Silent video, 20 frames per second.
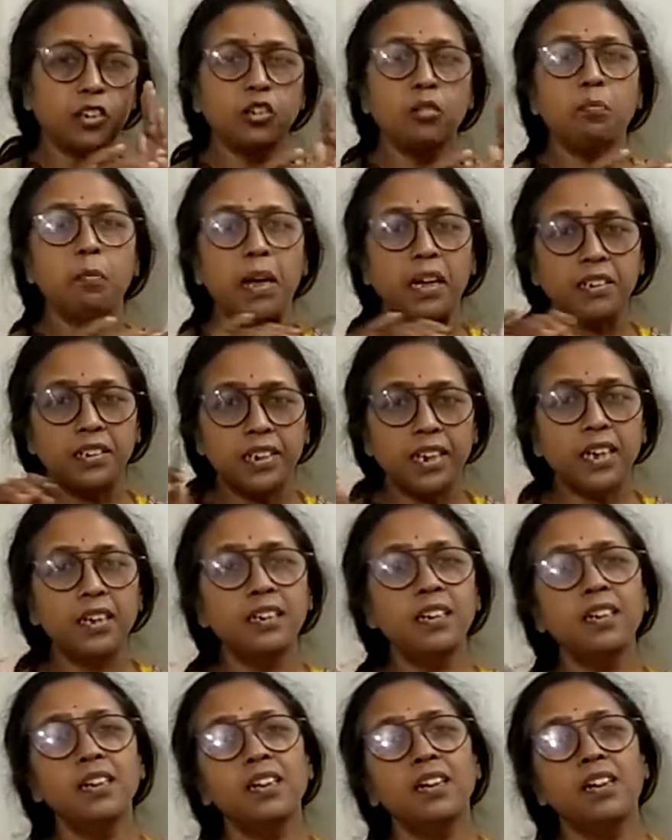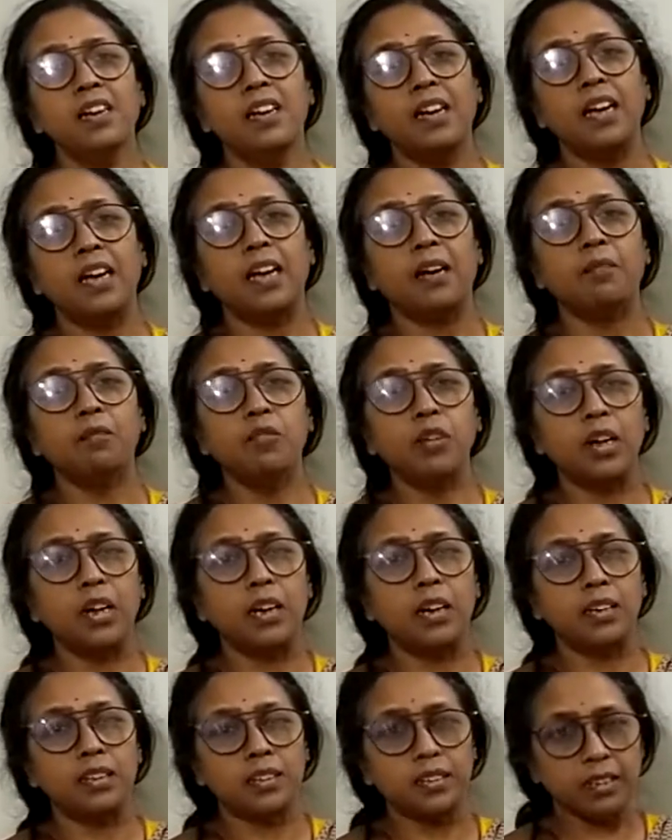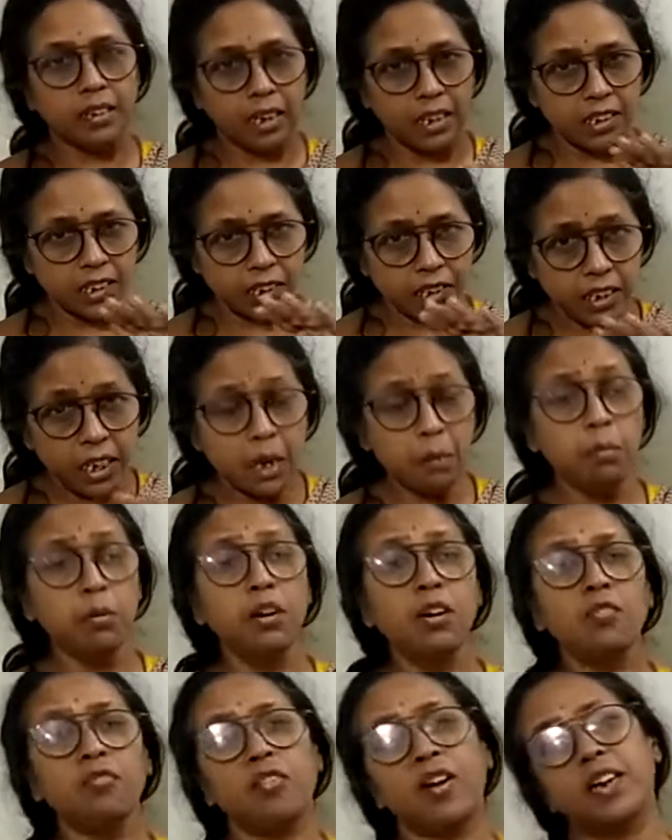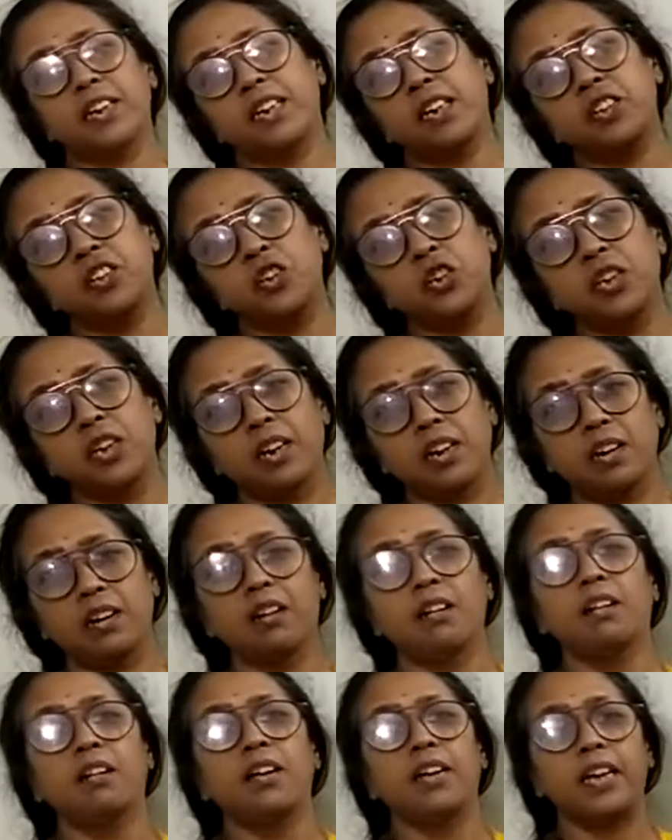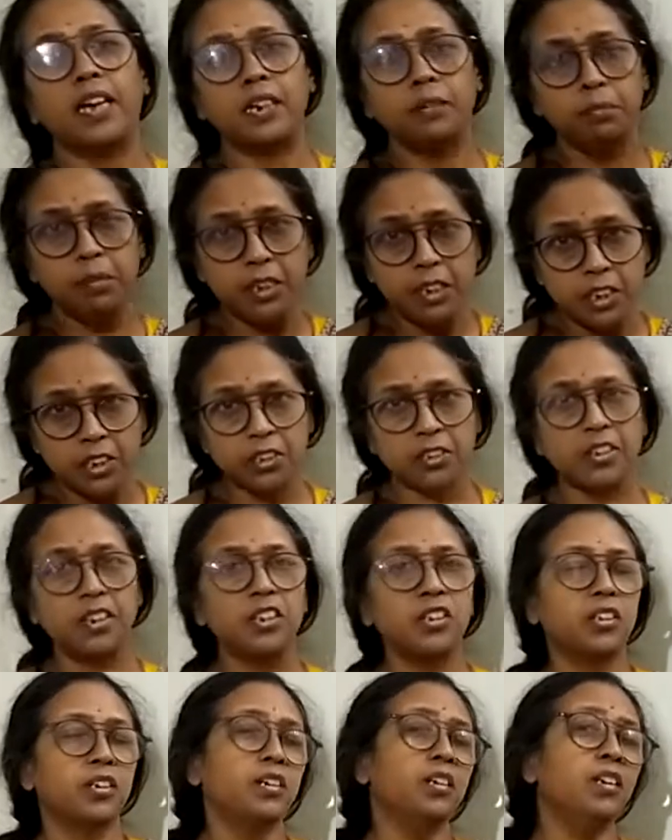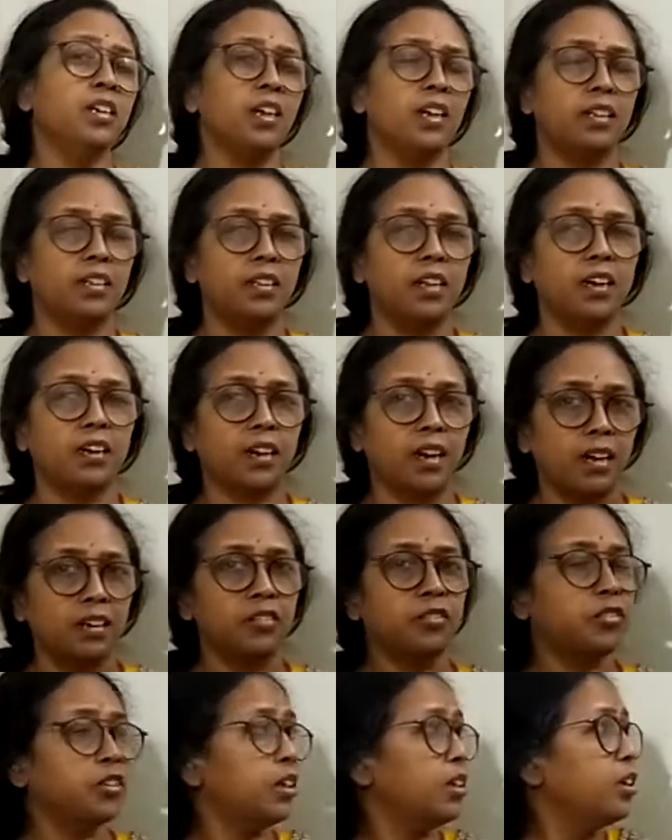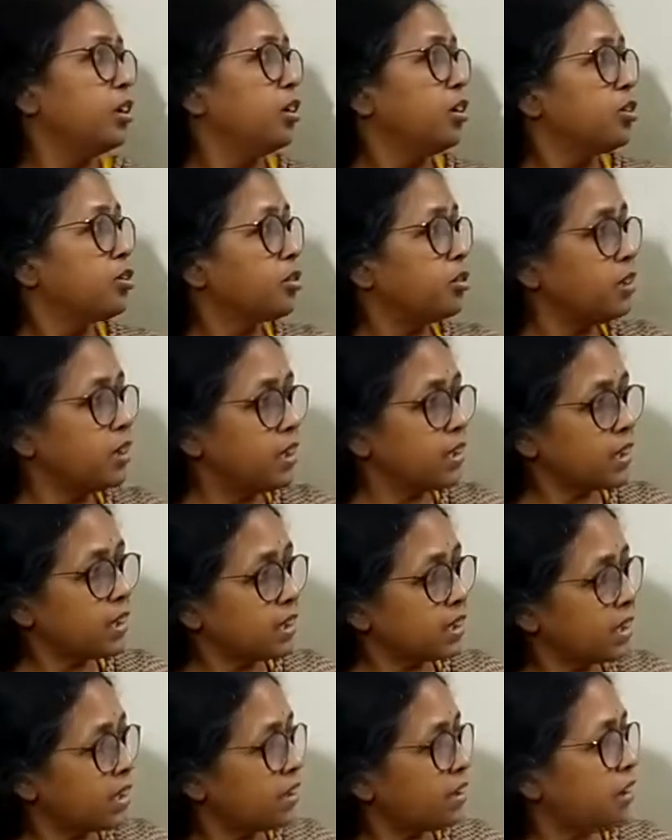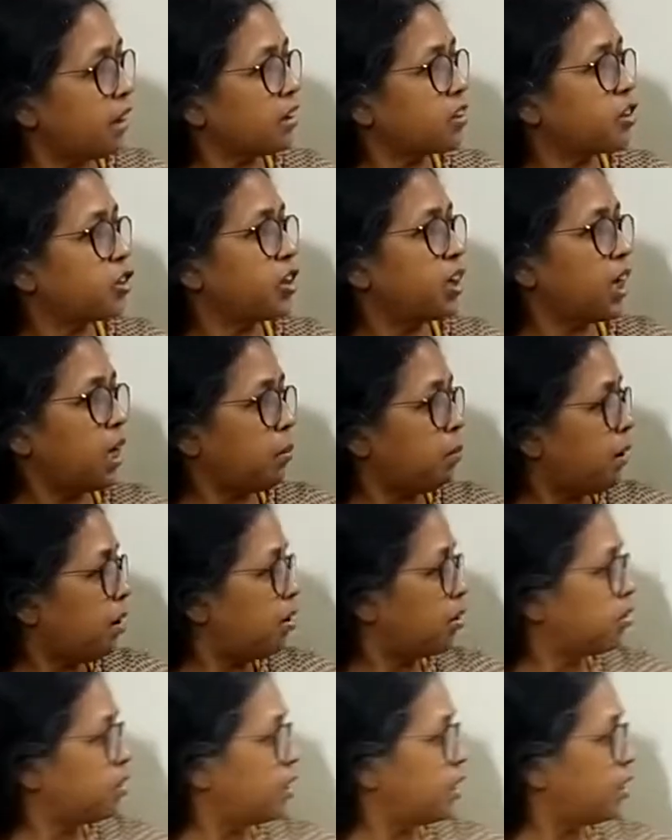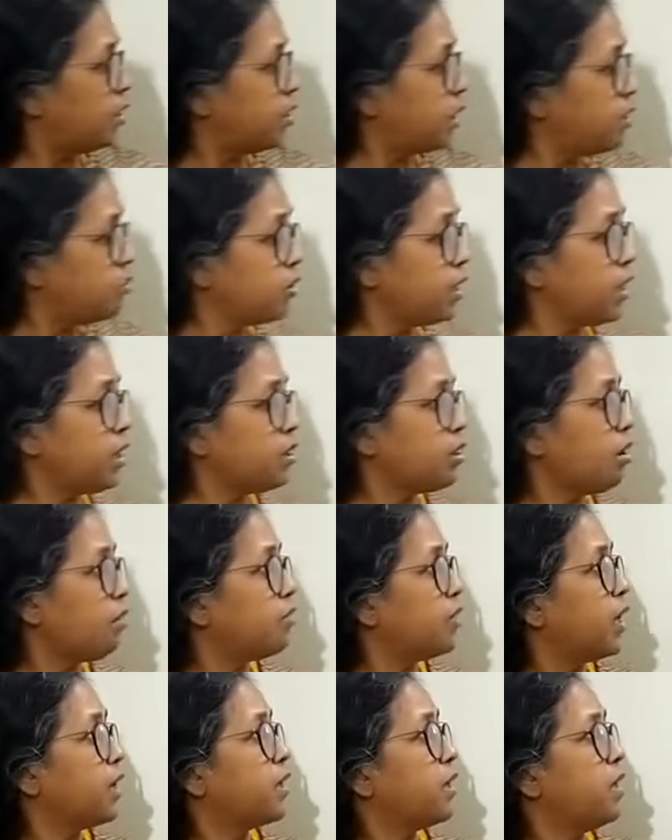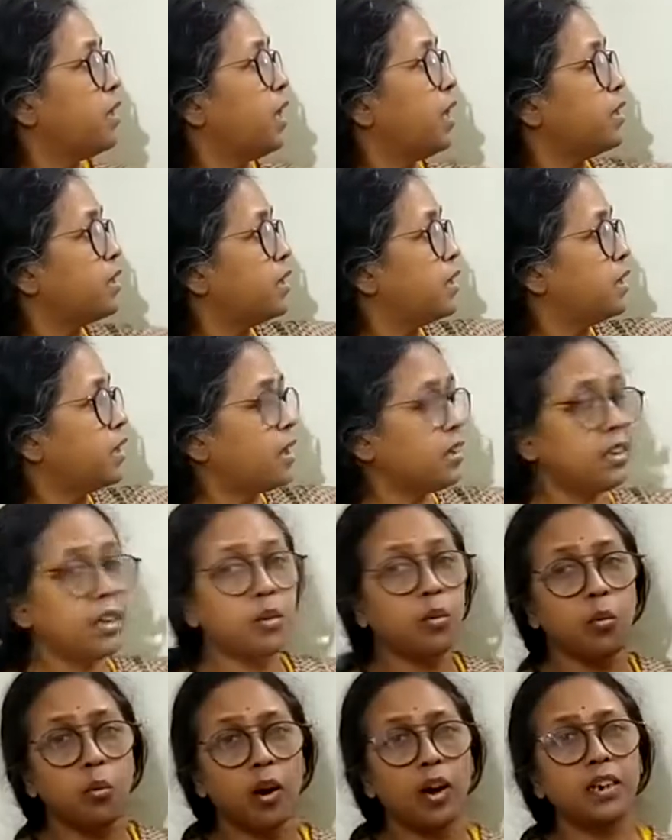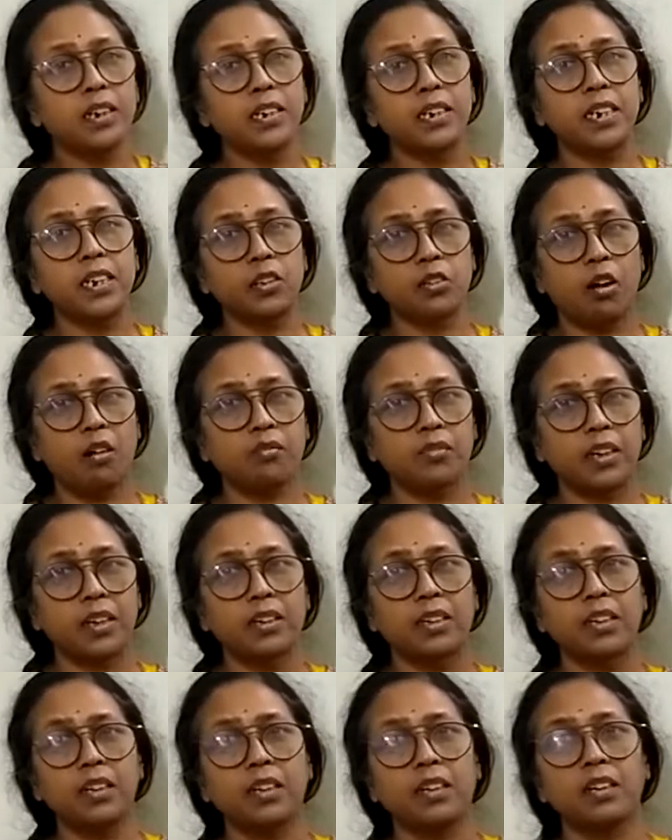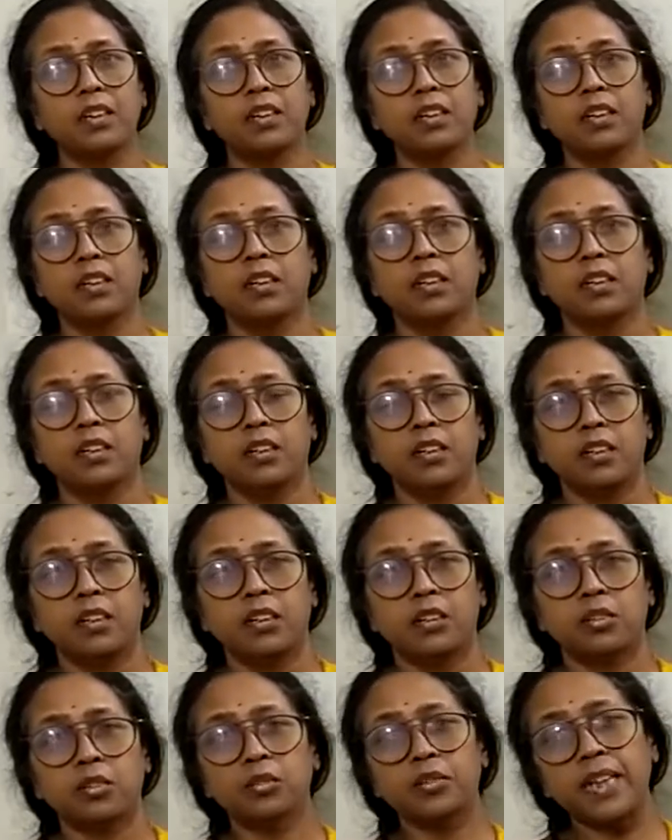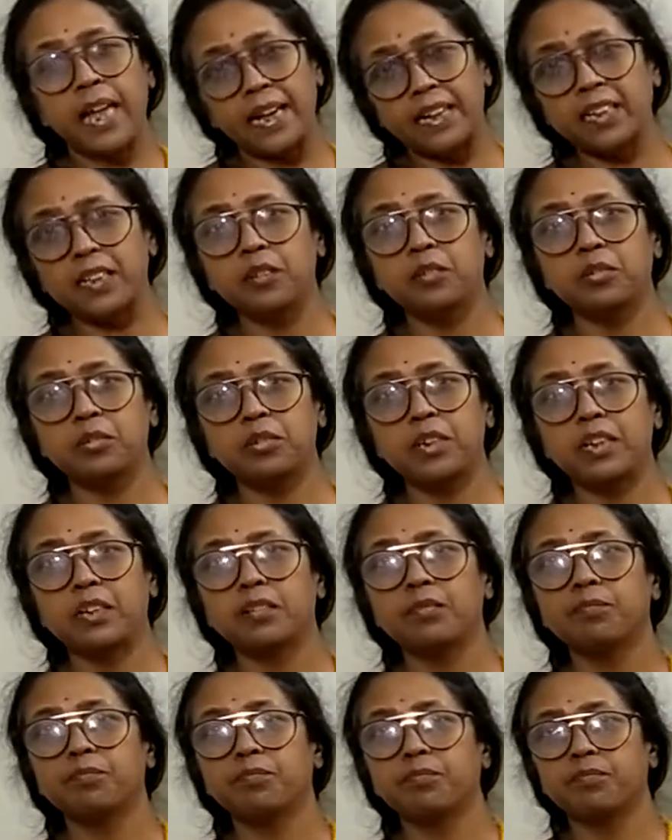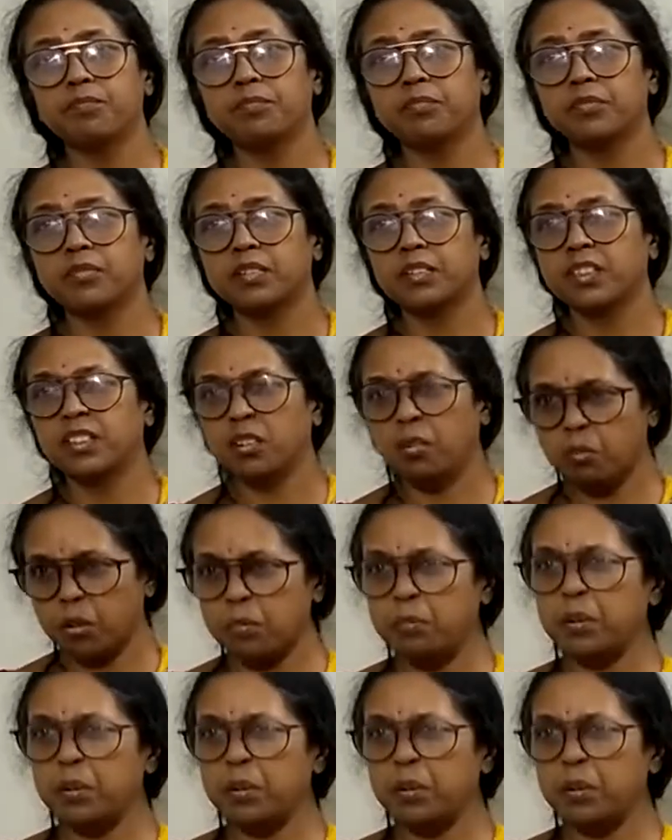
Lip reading: maintain a stable financial administration in the country. So this is in nutshell about the duties of the king, and these are the qualities of the king. So thank you today. So